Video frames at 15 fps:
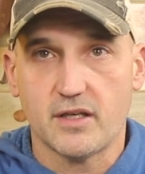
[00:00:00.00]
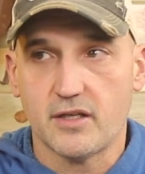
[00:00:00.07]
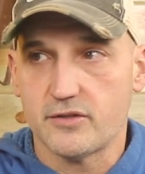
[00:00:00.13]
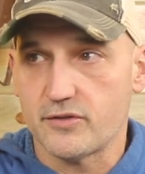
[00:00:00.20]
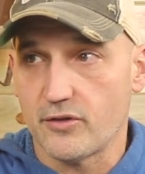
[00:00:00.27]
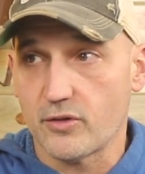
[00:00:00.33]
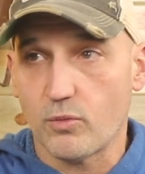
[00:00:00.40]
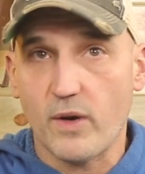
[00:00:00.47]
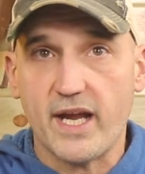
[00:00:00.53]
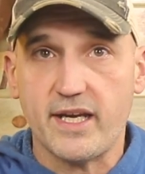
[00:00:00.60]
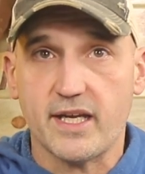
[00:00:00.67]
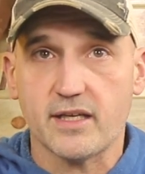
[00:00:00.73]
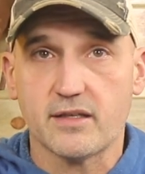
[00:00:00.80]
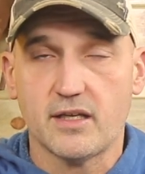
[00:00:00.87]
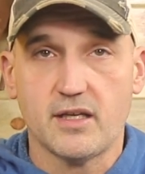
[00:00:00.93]
So they're
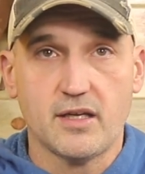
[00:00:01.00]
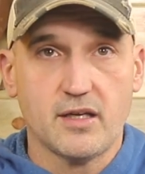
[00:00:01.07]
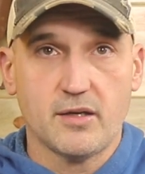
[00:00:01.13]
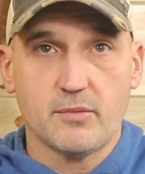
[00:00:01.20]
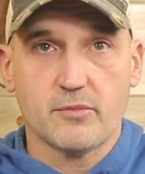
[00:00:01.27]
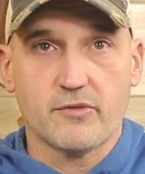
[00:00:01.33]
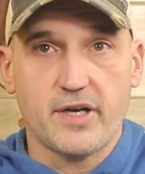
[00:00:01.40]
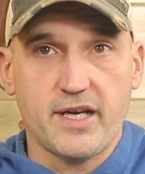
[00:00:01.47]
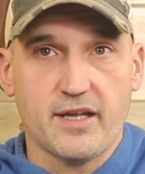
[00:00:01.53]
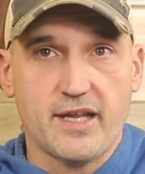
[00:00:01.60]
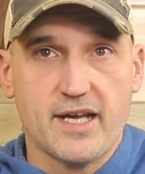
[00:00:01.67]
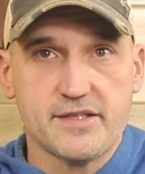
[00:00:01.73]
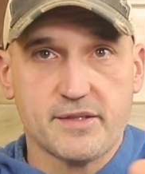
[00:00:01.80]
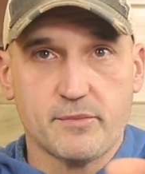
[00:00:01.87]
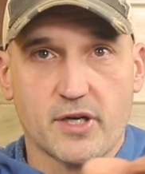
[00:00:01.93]
waiting. Right now the
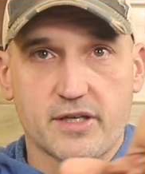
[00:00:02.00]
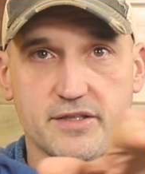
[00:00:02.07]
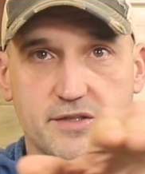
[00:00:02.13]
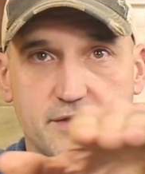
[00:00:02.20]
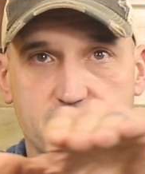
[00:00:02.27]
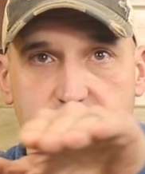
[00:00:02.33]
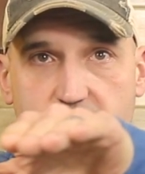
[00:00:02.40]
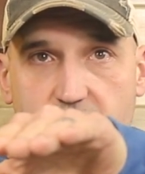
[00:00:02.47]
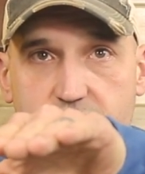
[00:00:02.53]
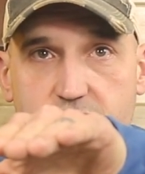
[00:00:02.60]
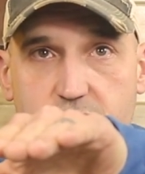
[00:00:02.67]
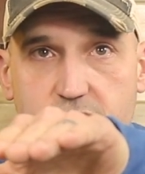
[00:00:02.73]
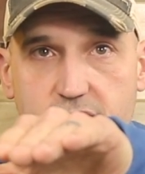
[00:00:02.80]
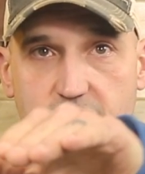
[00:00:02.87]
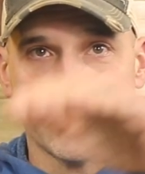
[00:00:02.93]
housing market's just kind of
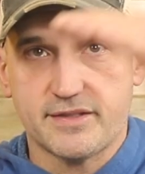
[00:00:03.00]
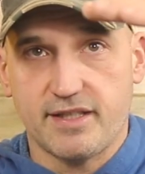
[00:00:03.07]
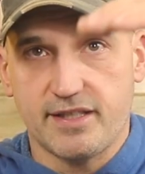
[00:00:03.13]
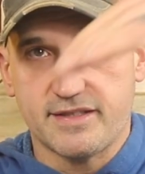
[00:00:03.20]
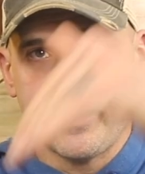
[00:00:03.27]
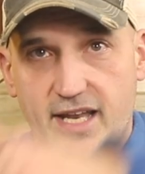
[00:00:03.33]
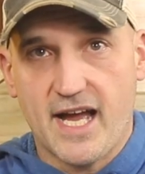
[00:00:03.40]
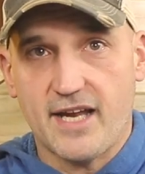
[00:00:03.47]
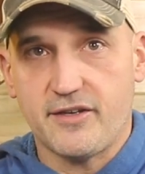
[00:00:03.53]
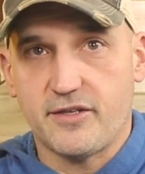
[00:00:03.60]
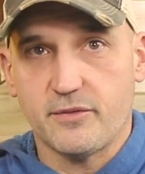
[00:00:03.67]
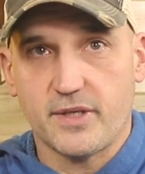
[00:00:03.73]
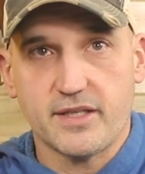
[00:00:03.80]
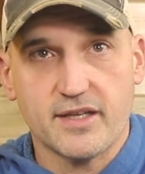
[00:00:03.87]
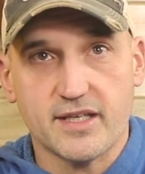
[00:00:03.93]
doing this. It's not
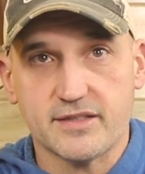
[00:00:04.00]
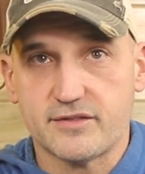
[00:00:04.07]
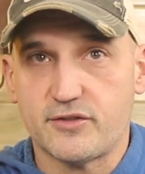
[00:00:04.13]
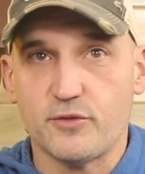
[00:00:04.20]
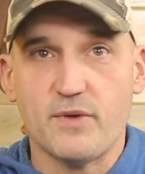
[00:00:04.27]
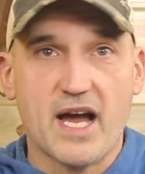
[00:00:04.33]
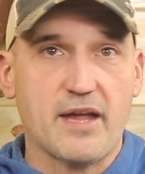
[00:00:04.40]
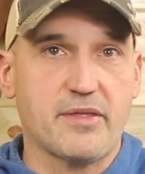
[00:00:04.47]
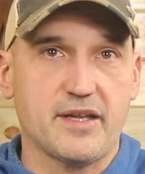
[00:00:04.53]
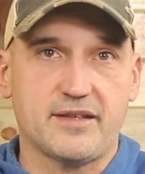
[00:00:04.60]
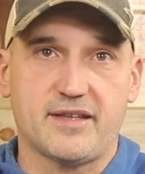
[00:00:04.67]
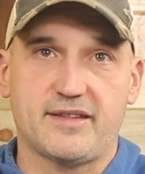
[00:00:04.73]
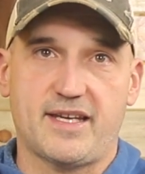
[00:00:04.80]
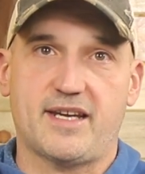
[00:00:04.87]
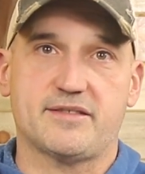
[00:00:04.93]
doing this. Do not think
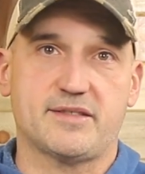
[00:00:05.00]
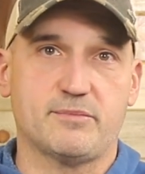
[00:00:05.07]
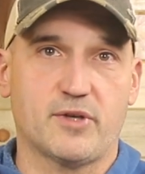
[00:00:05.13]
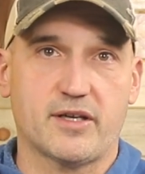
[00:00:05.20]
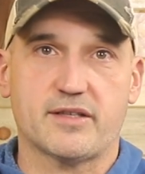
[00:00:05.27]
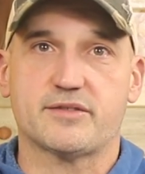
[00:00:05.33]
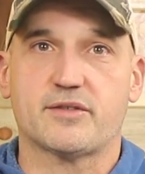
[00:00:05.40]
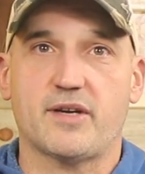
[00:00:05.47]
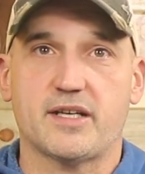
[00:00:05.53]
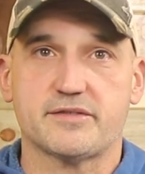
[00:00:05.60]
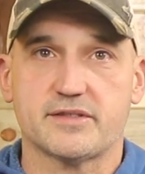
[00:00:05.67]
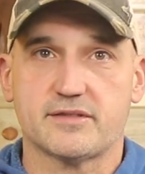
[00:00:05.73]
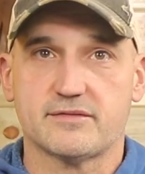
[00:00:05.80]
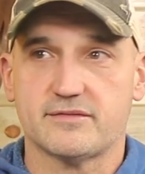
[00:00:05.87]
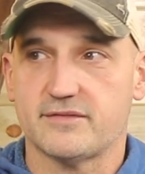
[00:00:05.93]
that the housing market is
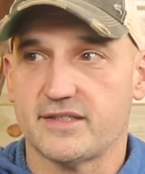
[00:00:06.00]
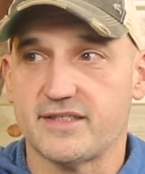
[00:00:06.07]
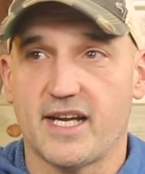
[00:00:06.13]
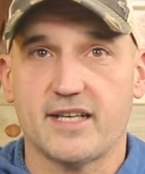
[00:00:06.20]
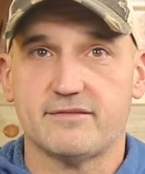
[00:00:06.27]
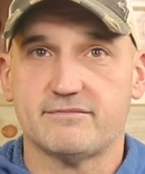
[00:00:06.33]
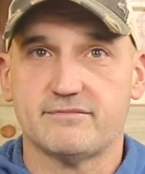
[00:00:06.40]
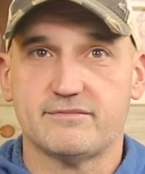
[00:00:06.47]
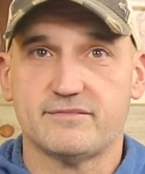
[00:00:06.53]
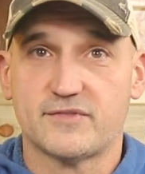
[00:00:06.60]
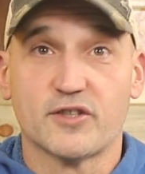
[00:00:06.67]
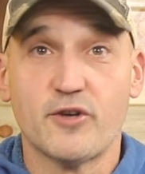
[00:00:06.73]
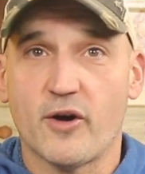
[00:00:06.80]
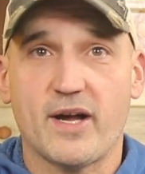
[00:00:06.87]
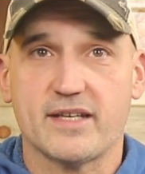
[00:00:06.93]
crashing. Not. There
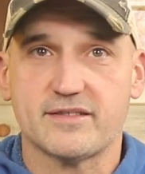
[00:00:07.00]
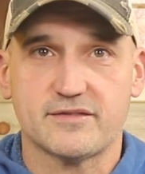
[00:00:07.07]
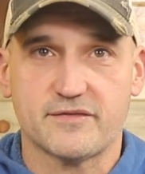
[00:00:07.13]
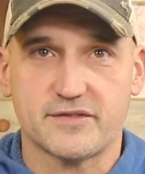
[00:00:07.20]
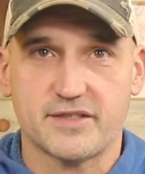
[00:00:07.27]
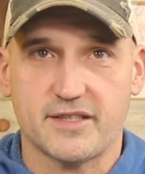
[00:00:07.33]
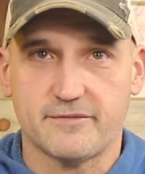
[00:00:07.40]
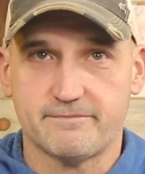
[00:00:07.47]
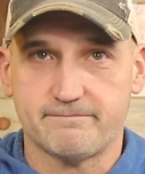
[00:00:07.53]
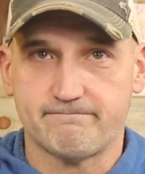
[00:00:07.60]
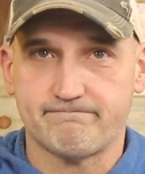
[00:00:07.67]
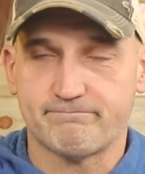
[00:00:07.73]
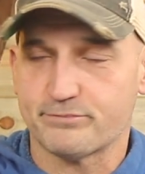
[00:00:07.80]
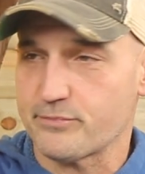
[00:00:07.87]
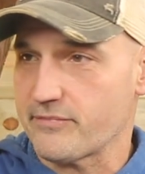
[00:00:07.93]
are no houses for sale.
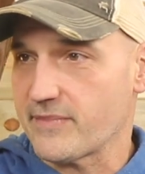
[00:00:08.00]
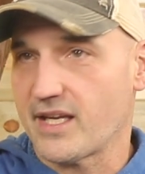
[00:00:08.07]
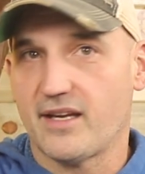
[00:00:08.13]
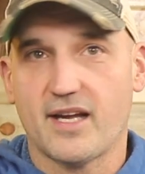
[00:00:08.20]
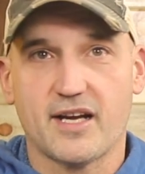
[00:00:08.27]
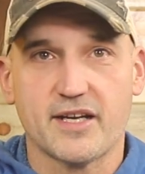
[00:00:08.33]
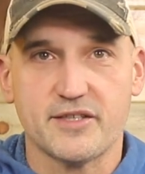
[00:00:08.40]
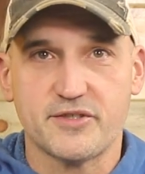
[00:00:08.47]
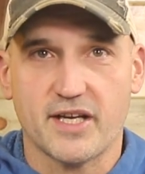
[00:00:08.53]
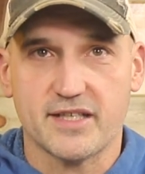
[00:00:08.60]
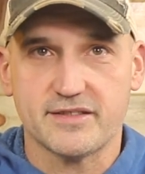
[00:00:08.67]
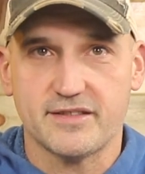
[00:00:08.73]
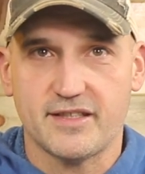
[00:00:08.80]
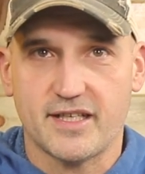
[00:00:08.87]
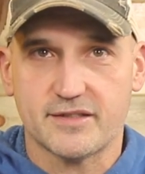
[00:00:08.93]
I'll catch you guys
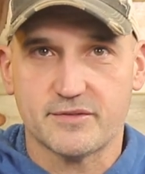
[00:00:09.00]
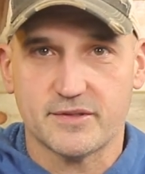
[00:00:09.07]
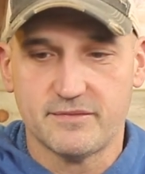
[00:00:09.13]
in the next.